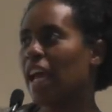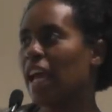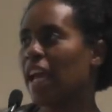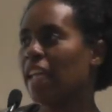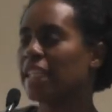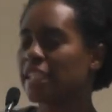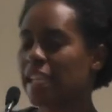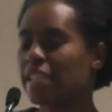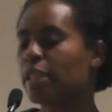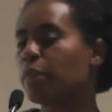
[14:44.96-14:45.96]
And he
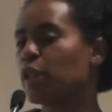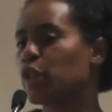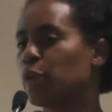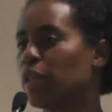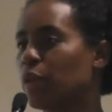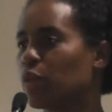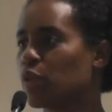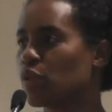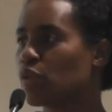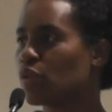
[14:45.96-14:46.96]
said something to me that
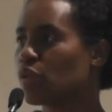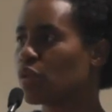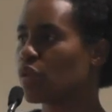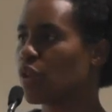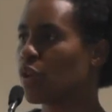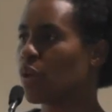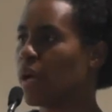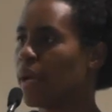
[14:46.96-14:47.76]
was so,